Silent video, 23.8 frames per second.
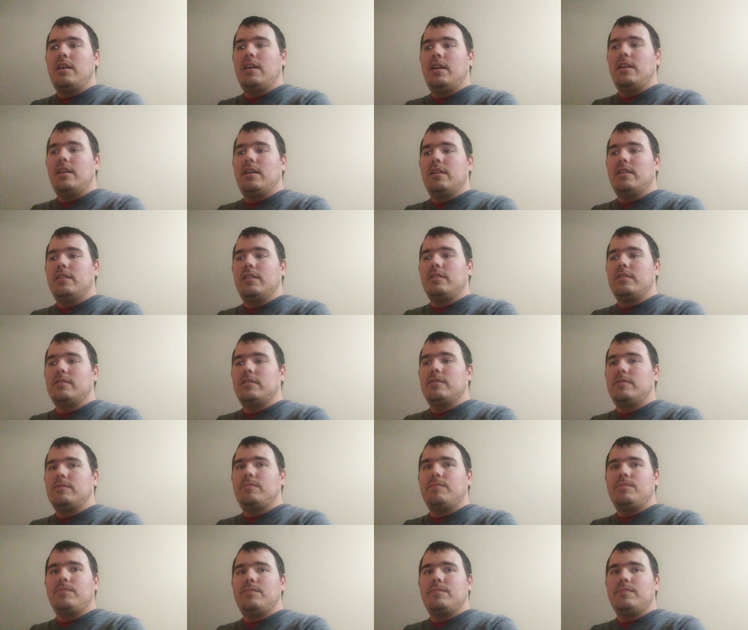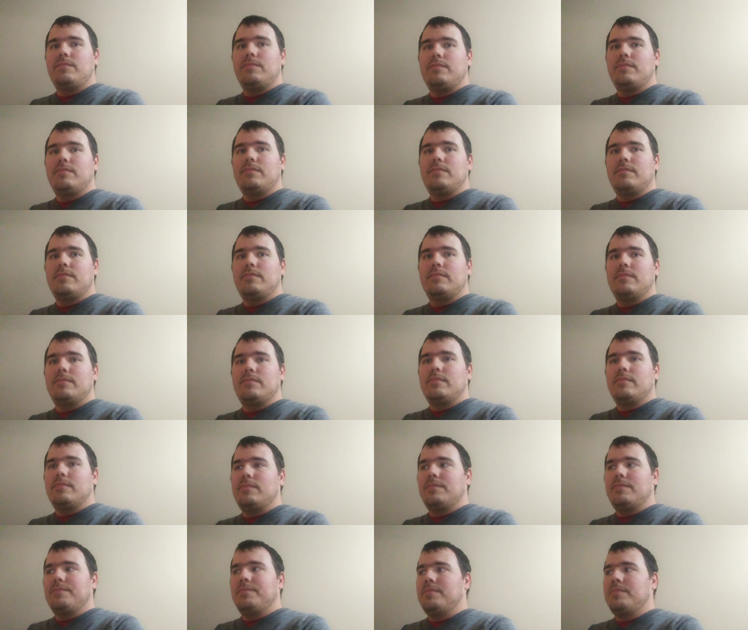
Nothing is said.